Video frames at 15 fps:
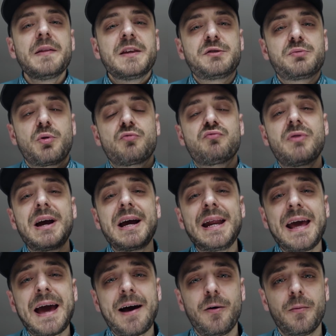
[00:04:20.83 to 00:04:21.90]
This will
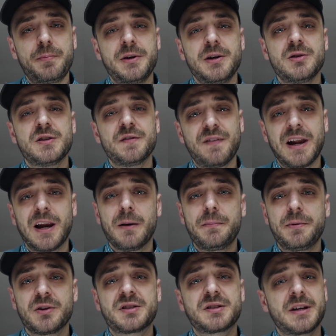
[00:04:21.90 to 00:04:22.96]
really help you
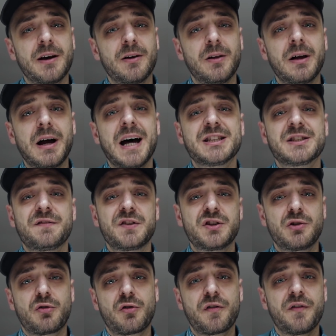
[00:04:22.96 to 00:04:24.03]
develop your skill as a
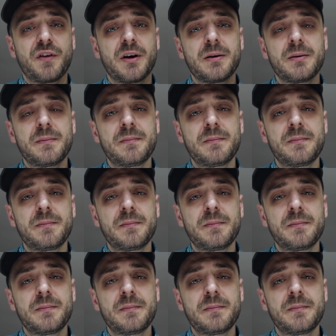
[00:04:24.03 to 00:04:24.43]
photographer.